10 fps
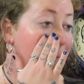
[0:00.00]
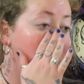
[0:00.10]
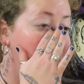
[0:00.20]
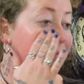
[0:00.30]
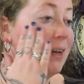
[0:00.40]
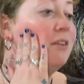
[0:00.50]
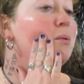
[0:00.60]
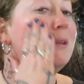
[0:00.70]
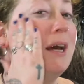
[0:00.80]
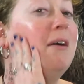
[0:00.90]
my face
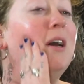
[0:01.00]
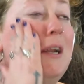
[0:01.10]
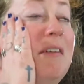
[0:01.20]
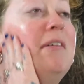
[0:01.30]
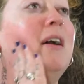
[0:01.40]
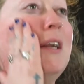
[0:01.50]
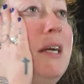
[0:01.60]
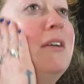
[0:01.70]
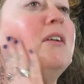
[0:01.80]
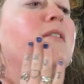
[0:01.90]
without any
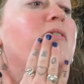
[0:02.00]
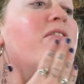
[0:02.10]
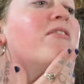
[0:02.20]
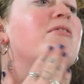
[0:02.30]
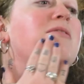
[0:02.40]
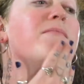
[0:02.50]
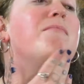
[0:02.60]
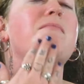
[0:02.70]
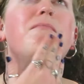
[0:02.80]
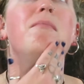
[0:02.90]
foundation. It just
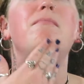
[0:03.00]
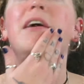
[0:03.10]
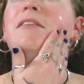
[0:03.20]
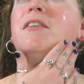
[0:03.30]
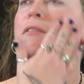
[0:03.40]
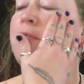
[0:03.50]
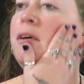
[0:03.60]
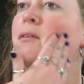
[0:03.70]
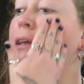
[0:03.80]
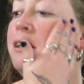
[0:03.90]
makes it
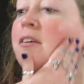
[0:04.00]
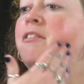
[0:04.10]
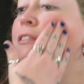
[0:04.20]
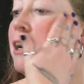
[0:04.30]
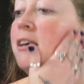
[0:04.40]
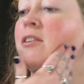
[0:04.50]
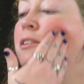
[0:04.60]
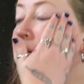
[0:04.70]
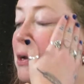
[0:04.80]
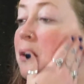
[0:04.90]
feel really
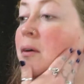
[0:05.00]
refreshed.